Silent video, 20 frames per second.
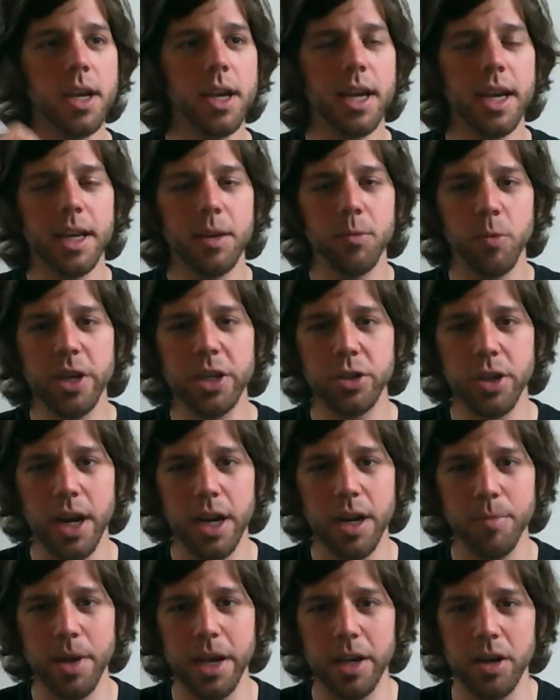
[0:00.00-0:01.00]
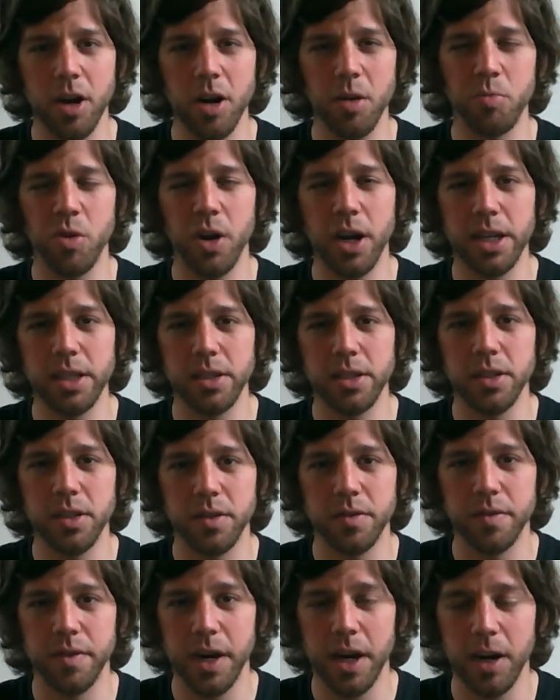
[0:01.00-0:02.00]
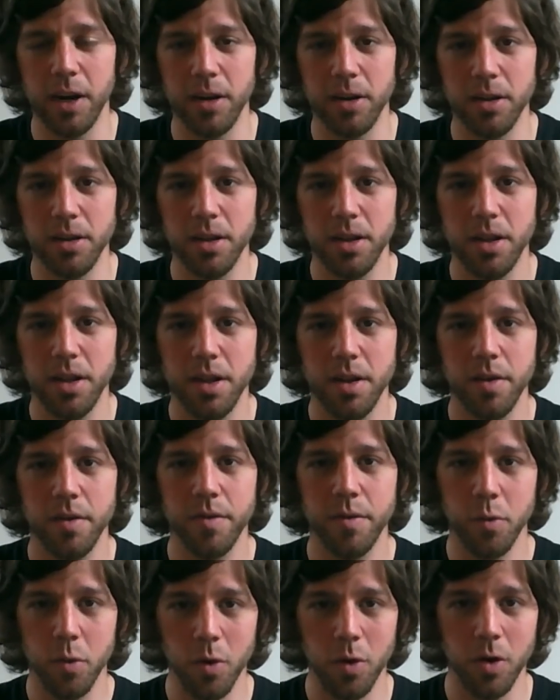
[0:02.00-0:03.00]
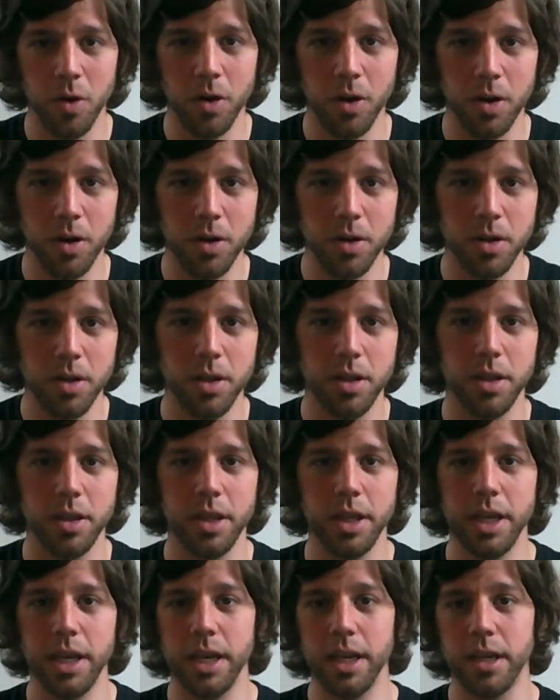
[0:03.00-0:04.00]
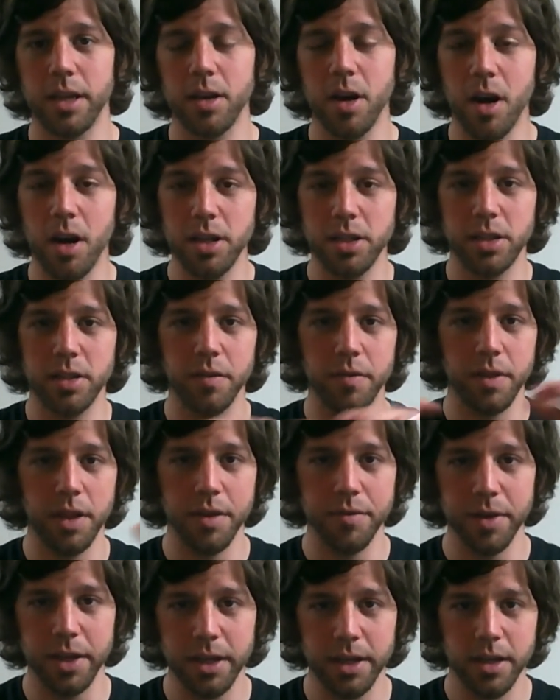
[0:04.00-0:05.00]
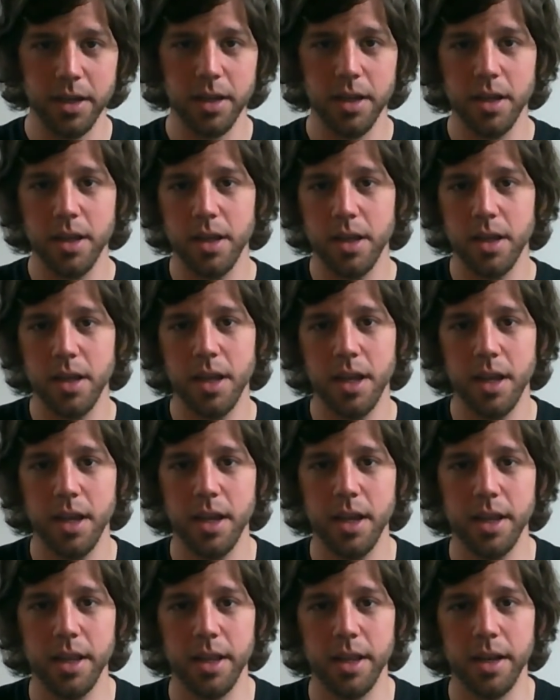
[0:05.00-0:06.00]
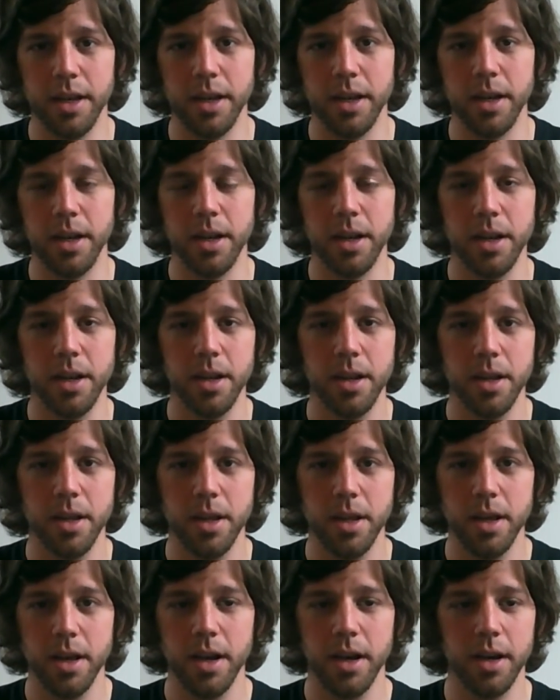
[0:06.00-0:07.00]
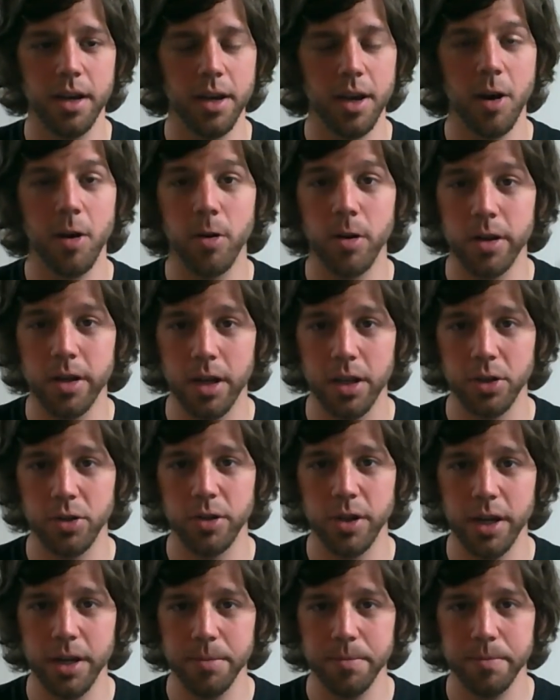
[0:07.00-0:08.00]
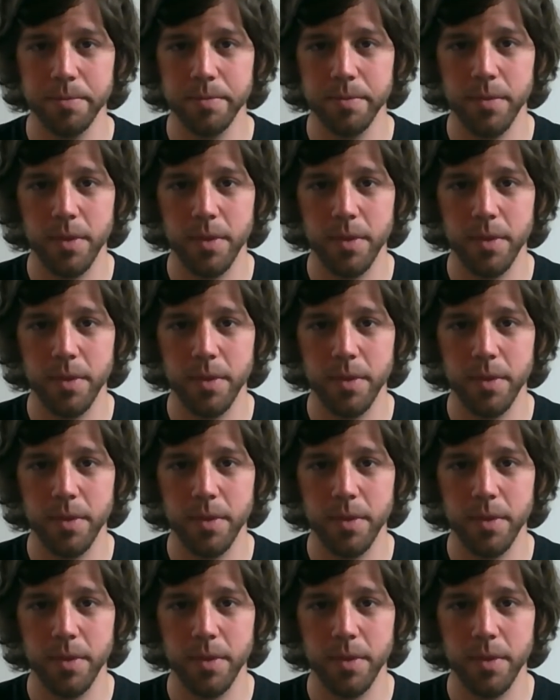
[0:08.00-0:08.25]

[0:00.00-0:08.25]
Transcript: And we try to make our prices fair for the cost of living in our country,